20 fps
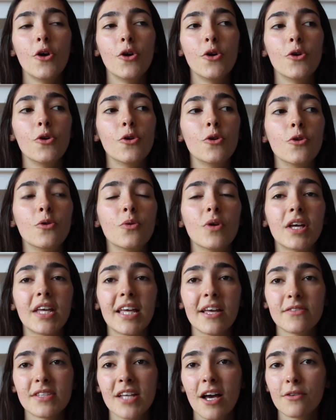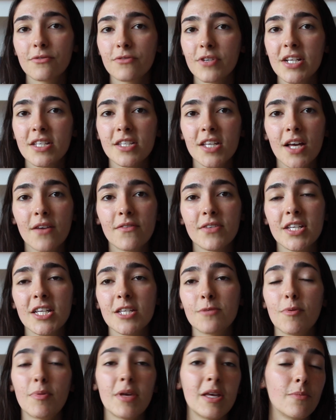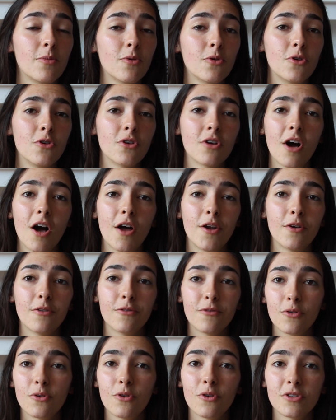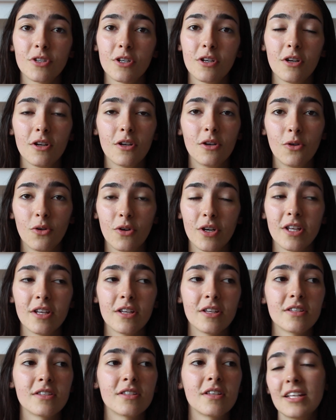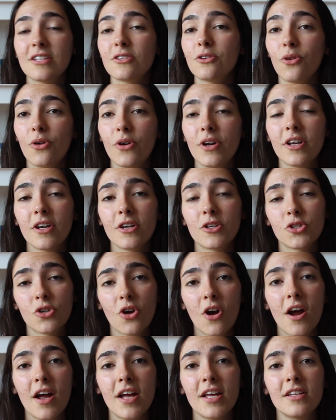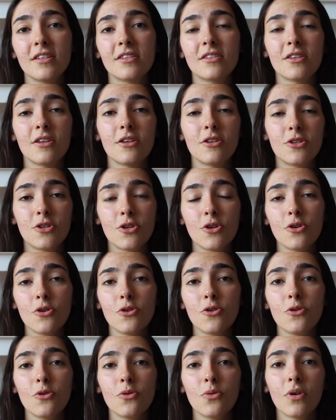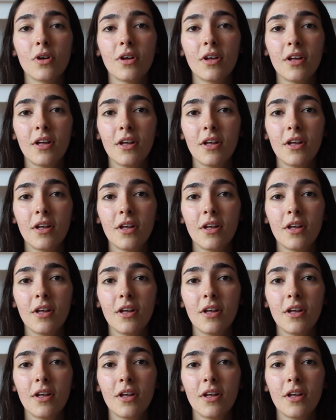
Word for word: who gives out free services for people who can't afford lawyers. This lawyer tries to